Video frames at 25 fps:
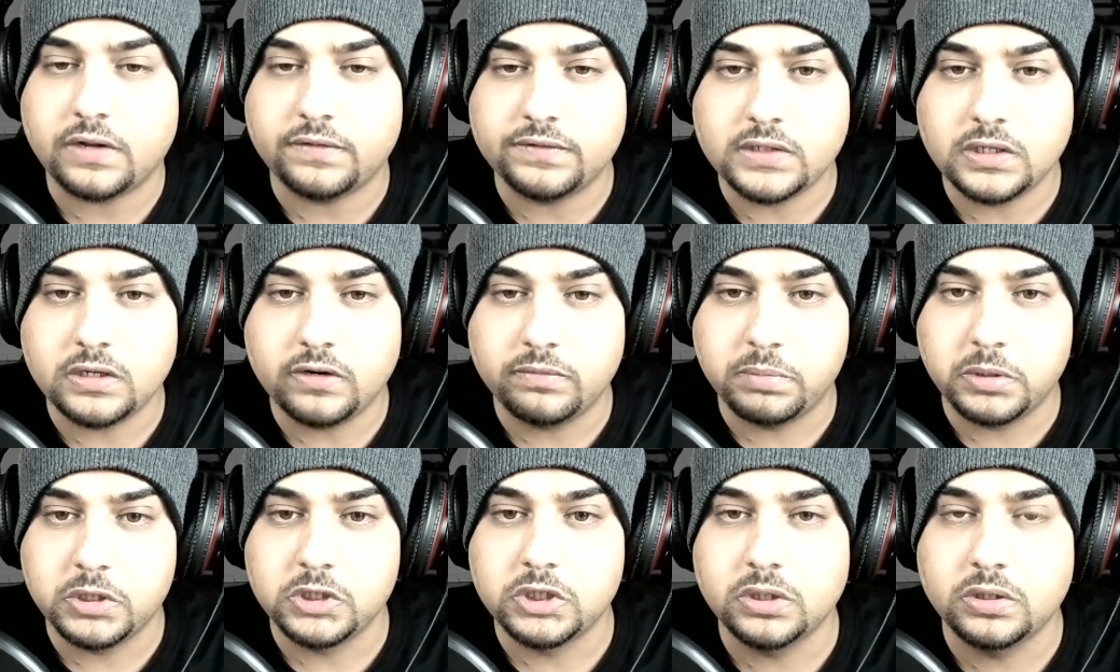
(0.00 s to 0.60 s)
I've seen
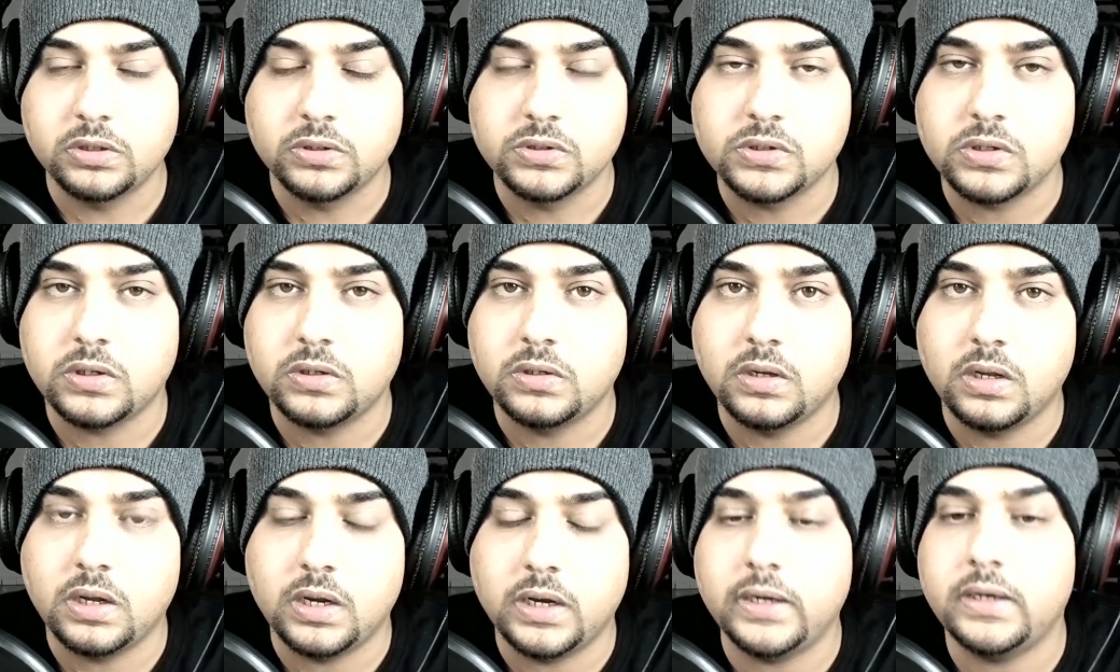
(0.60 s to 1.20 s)
a bunch of those
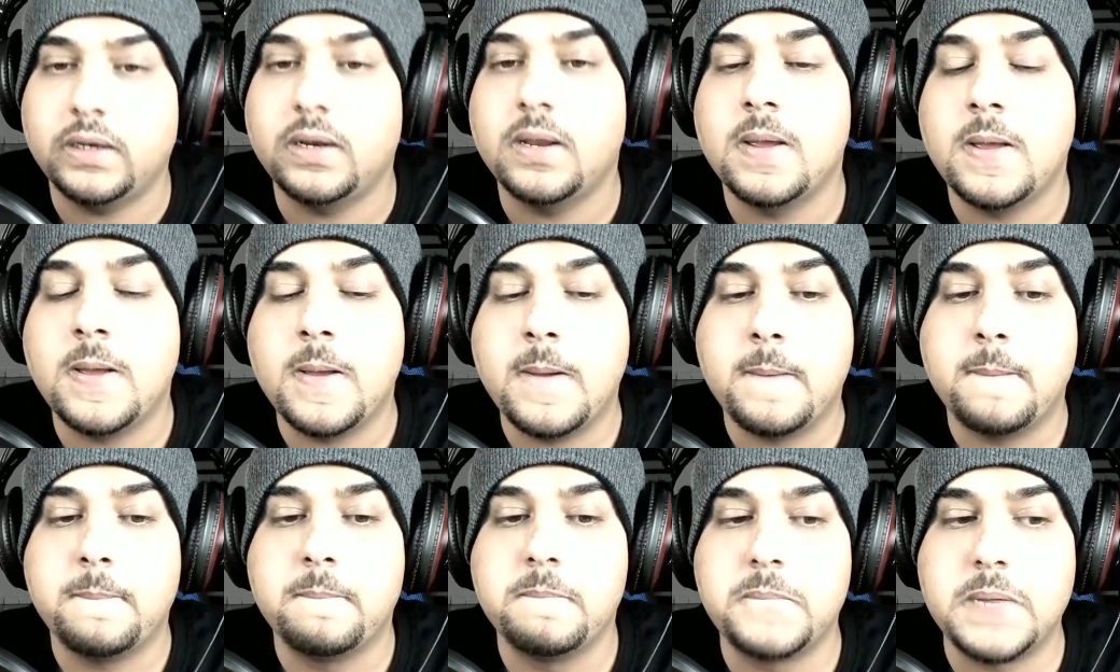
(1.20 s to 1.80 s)
online,
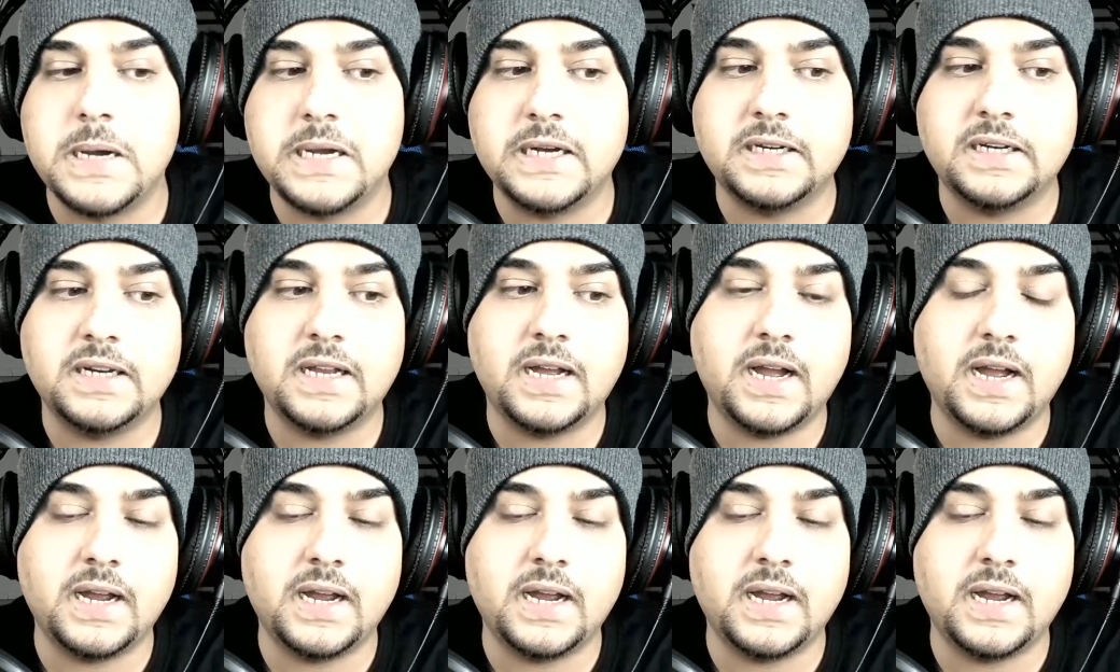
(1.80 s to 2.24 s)
but